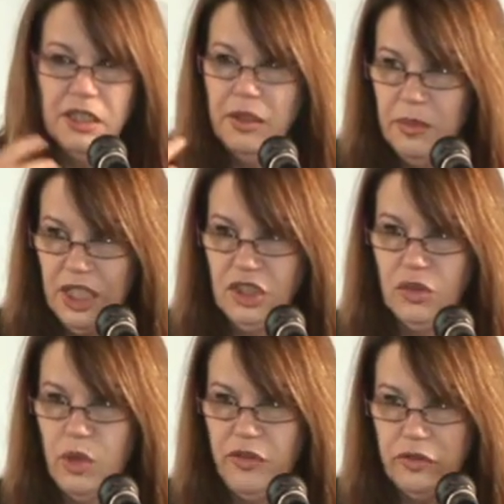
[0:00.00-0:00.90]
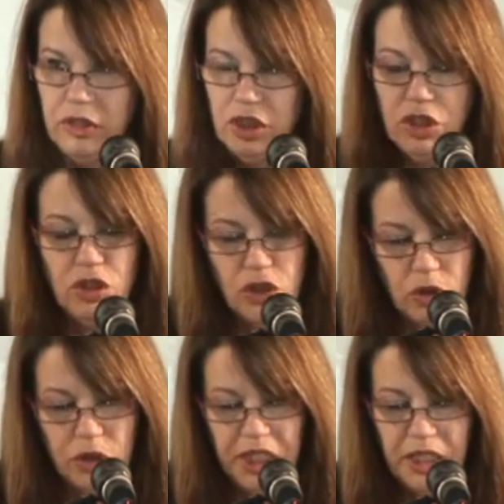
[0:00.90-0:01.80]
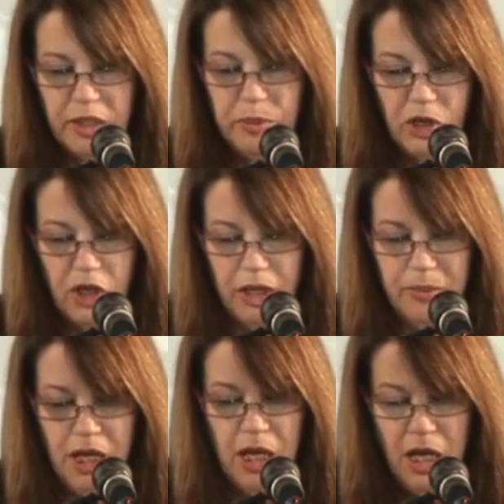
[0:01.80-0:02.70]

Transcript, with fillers: and it makes a reference to drawing in the poem.